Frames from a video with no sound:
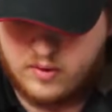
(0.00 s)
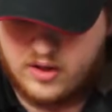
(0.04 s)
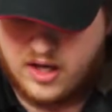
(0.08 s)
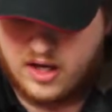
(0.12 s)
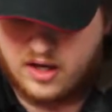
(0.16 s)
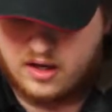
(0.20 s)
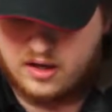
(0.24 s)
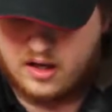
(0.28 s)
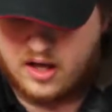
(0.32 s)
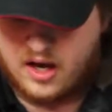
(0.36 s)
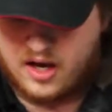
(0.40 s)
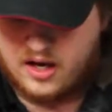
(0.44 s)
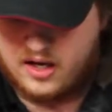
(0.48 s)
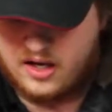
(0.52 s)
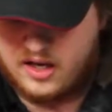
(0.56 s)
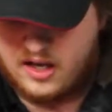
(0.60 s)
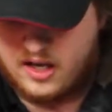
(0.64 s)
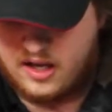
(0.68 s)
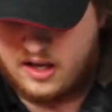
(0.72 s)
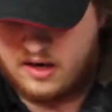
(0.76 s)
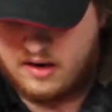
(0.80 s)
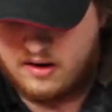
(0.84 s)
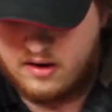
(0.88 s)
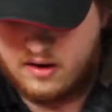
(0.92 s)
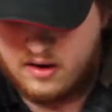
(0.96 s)
we got a line
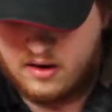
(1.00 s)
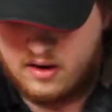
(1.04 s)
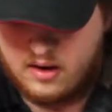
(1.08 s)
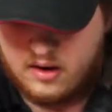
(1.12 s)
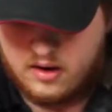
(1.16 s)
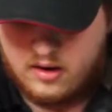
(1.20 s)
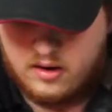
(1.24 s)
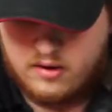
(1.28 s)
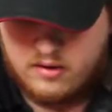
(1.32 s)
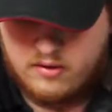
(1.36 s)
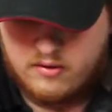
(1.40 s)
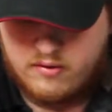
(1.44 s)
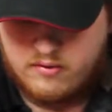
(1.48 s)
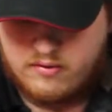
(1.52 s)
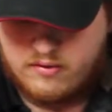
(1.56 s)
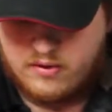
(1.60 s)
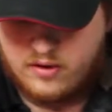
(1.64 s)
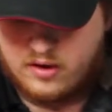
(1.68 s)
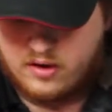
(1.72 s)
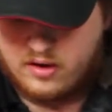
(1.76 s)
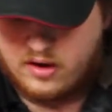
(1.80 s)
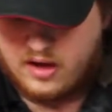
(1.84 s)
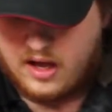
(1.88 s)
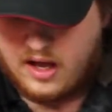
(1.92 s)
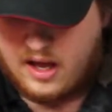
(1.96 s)
in for
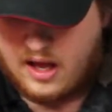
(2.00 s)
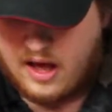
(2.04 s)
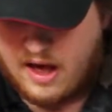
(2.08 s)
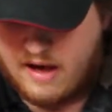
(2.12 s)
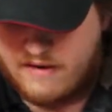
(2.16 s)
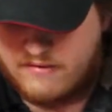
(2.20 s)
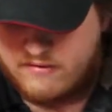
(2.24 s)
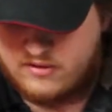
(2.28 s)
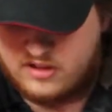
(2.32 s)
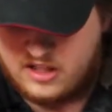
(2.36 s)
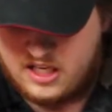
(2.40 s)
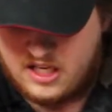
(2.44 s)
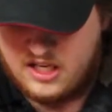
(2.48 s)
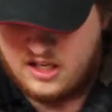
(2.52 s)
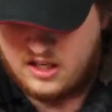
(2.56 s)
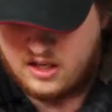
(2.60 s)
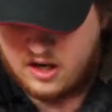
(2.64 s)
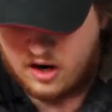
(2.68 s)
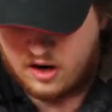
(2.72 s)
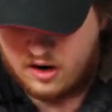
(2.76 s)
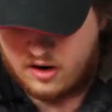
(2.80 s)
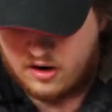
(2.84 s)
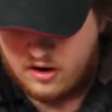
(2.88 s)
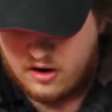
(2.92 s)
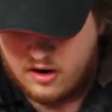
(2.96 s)
your F T
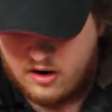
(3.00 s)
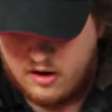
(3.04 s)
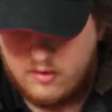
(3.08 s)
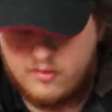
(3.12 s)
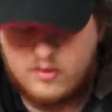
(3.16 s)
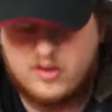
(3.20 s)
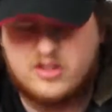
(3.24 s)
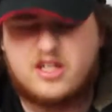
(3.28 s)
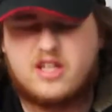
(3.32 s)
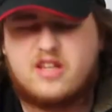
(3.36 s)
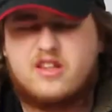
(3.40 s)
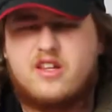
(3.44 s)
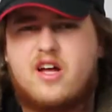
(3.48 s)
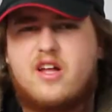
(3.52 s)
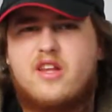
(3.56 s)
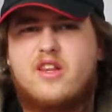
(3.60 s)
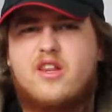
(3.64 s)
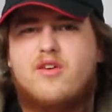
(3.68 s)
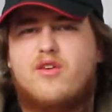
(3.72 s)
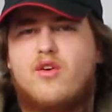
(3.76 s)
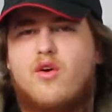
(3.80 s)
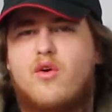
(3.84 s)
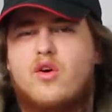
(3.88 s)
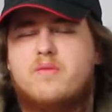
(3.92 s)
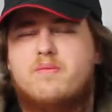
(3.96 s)
card, which I thought
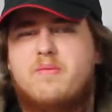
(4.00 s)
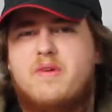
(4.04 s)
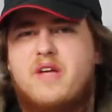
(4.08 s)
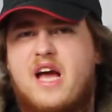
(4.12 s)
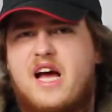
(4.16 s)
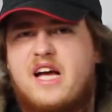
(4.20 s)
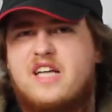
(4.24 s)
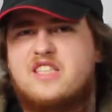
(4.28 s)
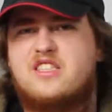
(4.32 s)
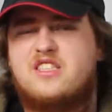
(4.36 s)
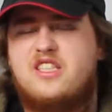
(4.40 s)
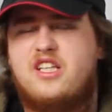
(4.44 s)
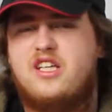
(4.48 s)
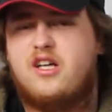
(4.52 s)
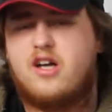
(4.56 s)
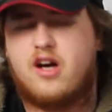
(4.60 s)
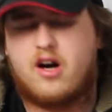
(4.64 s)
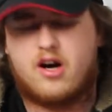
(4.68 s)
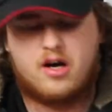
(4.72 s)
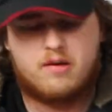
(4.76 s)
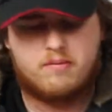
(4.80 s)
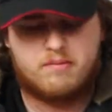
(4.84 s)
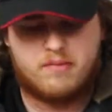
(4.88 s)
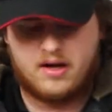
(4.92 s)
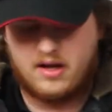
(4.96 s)
they would always be S D
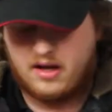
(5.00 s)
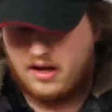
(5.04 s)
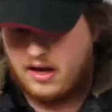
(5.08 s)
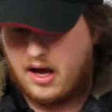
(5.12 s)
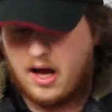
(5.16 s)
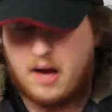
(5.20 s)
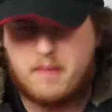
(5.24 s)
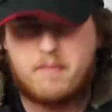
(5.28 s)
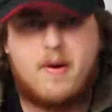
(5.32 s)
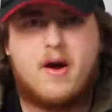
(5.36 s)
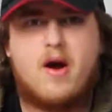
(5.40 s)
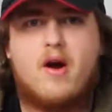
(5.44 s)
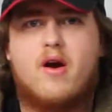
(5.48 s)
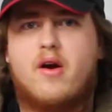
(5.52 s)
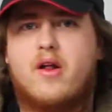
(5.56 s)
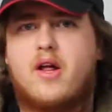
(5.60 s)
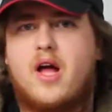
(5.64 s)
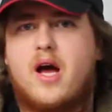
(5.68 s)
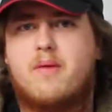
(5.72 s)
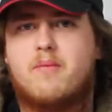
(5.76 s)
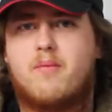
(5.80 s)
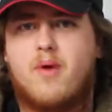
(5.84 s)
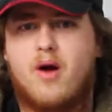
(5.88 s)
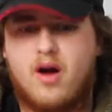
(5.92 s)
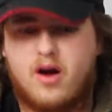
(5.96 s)
card, but apparently
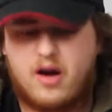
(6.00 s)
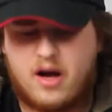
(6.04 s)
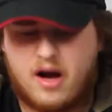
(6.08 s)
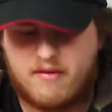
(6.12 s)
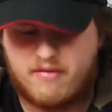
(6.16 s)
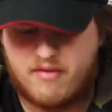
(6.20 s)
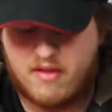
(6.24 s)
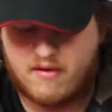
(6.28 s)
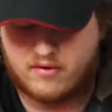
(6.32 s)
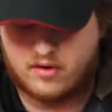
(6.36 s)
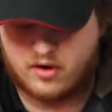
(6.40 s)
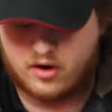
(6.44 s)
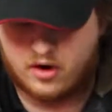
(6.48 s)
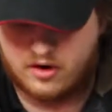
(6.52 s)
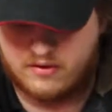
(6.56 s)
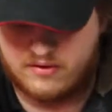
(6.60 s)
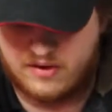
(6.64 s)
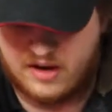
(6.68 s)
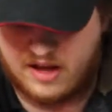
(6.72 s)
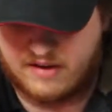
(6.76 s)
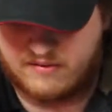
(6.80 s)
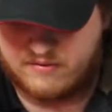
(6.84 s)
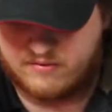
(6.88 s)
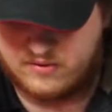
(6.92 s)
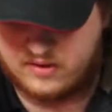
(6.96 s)
I'm wrong. I've never heard of
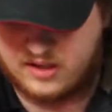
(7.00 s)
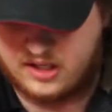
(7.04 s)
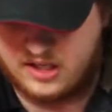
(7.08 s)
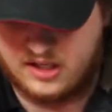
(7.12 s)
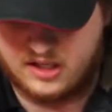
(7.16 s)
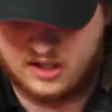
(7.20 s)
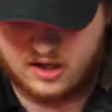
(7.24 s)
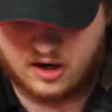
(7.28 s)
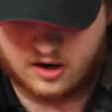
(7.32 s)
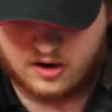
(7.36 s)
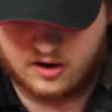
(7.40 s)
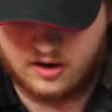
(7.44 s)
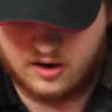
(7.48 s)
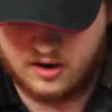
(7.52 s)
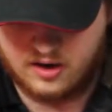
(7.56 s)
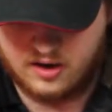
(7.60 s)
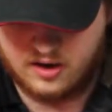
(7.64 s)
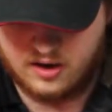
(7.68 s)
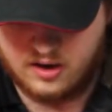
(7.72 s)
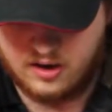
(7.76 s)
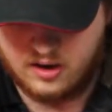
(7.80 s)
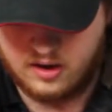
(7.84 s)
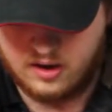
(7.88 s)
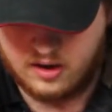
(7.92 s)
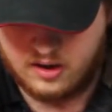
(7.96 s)
an F T card.
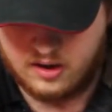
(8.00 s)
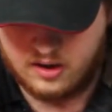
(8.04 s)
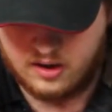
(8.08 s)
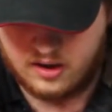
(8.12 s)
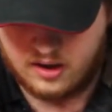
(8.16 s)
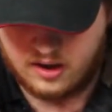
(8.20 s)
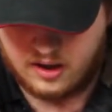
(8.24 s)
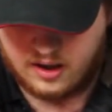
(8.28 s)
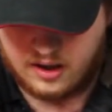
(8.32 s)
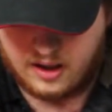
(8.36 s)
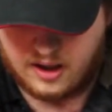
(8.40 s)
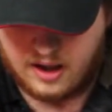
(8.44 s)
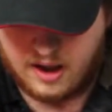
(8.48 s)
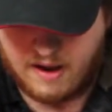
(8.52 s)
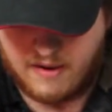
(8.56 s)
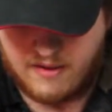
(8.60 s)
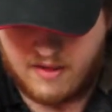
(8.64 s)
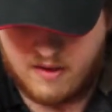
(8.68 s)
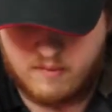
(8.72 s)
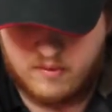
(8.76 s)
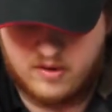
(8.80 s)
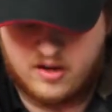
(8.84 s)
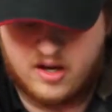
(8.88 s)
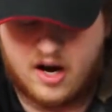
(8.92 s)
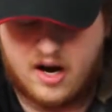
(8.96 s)
And
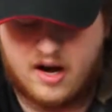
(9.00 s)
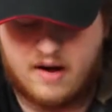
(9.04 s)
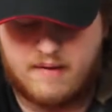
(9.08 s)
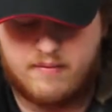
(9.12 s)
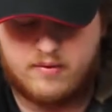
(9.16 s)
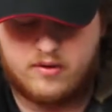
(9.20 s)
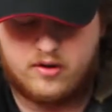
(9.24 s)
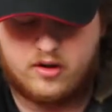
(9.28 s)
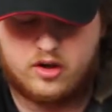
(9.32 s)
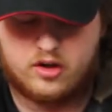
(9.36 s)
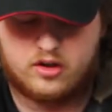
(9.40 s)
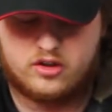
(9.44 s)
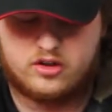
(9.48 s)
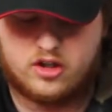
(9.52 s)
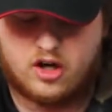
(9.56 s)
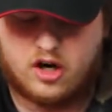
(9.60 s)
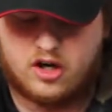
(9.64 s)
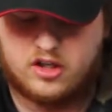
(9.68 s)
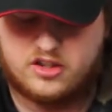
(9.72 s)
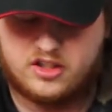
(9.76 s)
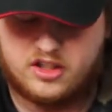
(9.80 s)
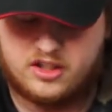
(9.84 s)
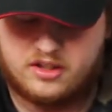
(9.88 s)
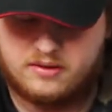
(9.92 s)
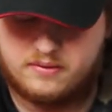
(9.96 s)
then we got your
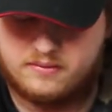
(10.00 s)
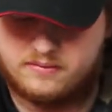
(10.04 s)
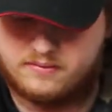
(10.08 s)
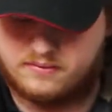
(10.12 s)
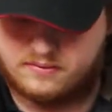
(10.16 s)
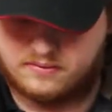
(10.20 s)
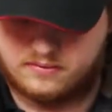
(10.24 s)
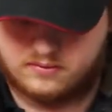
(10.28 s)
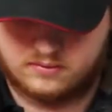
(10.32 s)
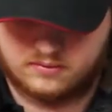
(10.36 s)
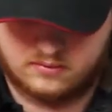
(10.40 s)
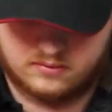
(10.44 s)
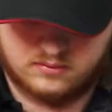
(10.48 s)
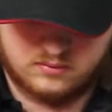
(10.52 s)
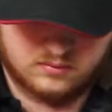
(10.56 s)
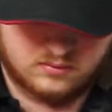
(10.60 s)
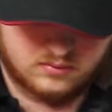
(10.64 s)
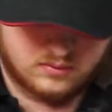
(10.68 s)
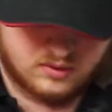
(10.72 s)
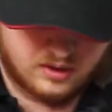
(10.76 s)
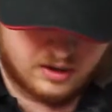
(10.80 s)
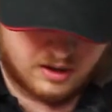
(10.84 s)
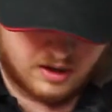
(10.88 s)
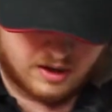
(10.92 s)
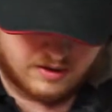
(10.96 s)
charging.
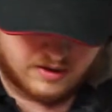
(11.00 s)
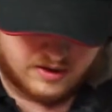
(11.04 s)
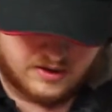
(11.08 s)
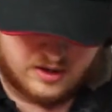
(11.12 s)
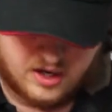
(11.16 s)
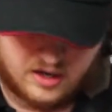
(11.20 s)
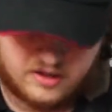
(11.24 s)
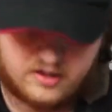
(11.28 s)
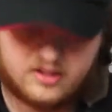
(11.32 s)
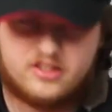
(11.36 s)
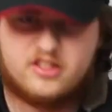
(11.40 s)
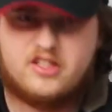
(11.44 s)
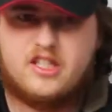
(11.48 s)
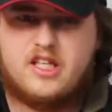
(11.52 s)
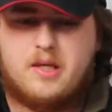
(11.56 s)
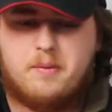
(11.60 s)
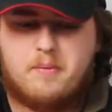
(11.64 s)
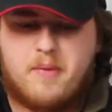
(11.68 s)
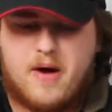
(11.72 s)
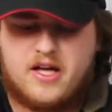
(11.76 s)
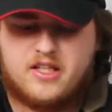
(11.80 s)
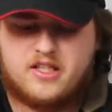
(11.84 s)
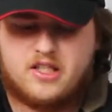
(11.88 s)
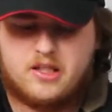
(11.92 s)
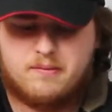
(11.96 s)
And then you got the sticky
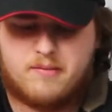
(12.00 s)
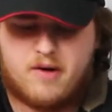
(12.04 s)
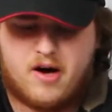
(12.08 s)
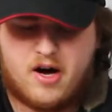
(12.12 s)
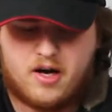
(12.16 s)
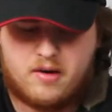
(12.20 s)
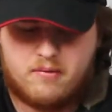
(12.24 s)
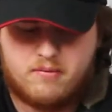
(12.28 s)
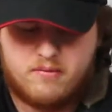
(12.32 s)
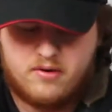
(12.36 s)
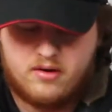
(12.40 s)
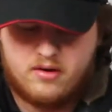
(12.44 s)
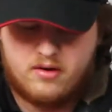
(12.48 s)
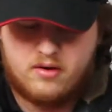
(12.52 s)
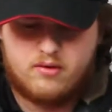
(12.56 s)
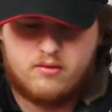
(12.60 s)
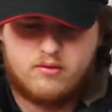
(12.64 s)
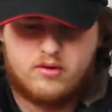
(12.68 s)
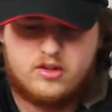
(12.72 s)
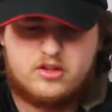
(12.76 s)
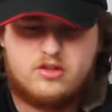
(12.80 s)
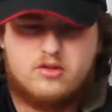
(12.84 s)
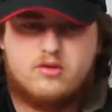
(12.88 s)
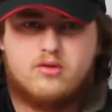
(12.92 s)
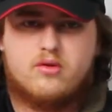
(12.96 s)
pads on the bottom,
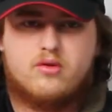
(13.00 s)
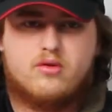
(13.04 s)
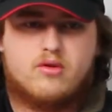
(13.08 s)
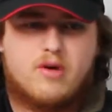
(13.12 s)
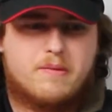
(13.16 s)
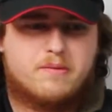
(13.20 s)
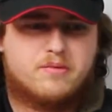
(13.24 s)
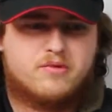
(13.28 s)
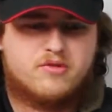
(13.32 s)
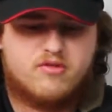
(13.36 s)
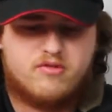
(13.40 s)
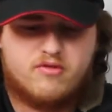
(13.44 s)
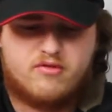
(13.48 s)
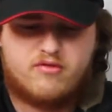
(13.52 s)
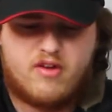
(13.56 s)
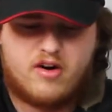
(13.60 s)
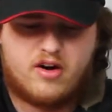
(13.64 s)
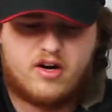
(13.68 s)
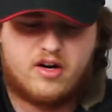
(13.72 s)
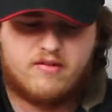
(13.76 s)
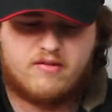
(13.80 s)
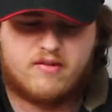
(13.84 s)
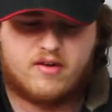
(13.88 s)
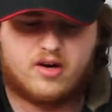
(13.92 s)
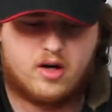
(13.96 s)
which grips
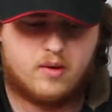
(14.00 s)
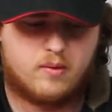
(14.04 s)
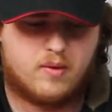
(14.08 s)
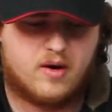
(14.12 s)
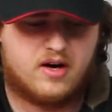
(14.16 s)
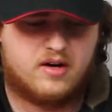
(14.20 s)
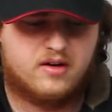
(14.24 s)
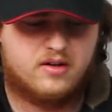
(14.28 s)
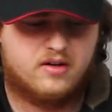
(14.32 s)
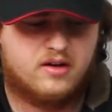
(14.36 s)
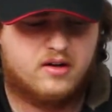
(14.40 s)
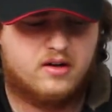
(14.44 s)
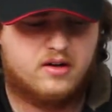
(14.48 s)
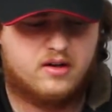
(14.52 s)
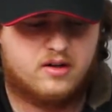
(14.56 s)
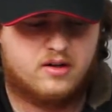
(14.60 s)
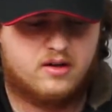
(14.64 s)
very, very well.